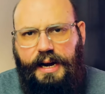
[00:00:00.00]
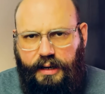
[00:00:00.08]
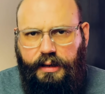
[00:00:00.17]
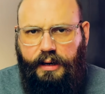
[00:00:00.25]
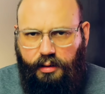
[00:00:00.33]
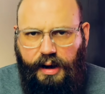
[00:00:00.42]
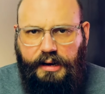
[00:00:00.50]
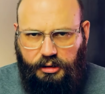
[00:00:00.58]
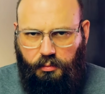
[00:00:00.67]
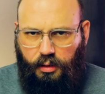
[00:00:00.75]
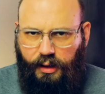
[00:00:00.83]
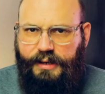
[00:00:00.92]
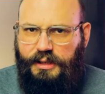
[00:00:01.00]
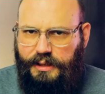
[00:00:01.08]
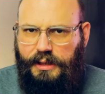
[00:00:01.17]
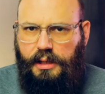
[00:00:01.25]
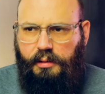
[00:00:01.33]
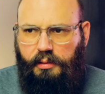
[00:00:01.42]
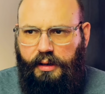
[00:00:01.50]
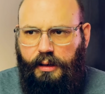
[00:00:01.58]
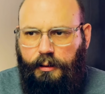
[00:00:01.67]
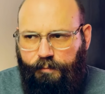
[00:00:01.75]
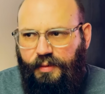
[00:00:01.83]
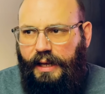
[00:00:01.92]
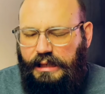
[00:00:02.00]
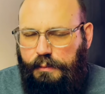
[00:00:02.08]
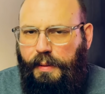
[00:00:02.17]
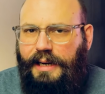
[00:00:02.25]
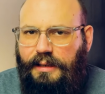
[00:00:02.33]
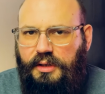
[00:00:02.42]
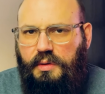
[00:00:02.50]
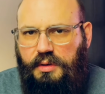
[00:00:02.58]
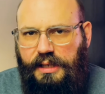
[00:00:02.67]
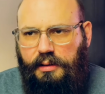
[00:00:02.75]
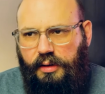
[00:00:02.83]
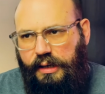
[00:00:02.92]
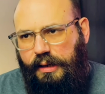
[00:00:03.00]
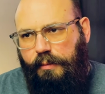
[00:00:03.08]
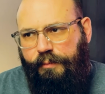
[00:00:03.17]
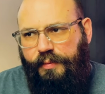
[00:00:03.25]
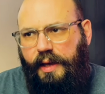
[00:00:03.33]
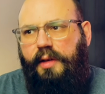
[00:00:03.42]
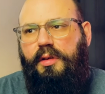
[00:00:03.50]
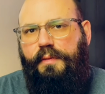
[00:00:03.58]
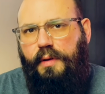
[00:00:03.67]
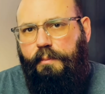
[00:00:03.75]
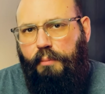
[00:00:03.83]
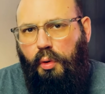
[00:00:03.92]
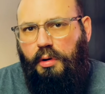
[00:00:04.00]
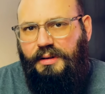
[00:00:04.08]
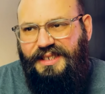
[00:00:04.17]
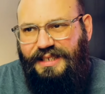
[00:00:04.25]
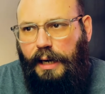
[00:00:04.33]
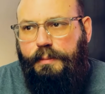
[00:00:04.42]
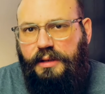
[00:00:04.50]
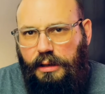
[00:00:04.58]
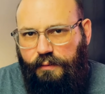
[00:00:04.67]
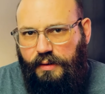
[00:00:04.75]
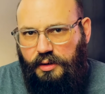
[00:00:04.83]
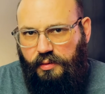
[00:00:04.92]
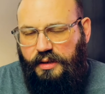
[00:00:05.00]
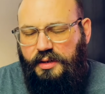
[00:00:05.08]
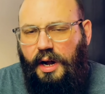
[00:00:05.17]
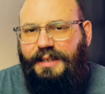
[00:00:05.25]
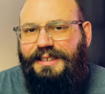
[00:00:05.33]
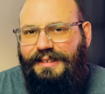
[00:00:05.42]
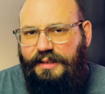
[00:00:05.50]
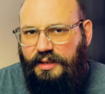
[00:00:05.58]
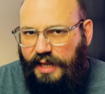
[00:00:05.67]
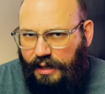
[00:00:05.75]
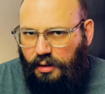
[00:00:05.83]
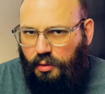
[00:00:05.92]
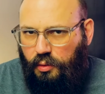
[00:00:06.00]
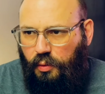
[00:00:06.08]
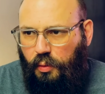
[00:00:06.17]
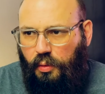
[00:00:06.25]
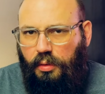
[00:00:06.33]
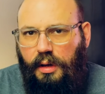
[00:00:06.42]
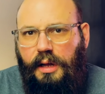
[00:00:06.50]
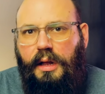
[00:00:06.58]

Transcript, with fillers: In international relations theory, expected utility is of important substantive interest, not just the technical tool,